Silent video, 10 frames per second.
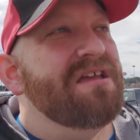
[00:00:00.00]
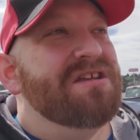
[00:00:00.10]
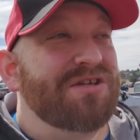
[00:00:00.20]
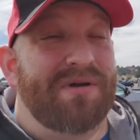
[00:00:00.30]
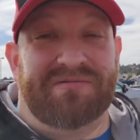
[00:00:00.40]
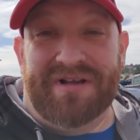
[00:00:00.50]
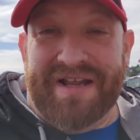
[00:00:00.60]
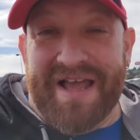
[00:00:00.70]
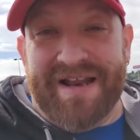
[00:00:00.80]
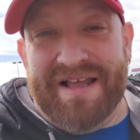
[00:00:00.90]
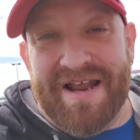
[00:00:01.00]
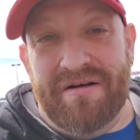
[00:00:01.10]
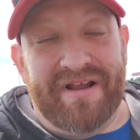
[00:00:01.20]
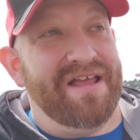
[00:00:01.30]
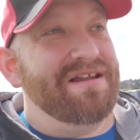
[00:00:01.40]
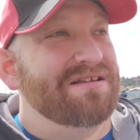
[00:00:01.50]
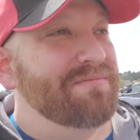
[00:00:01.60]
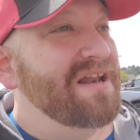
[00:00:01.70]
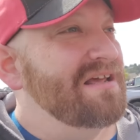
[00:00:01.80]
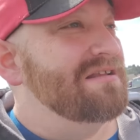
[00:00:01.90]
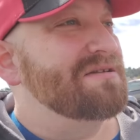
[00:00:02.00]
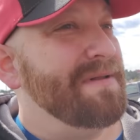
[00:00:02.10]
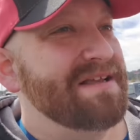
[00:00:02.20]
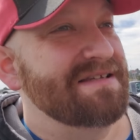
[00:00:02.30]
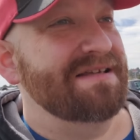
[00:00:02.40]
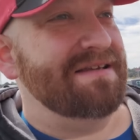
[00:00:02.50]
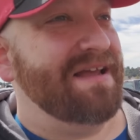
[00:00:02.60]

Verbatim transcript: So I really got to get out and get as many of these places as I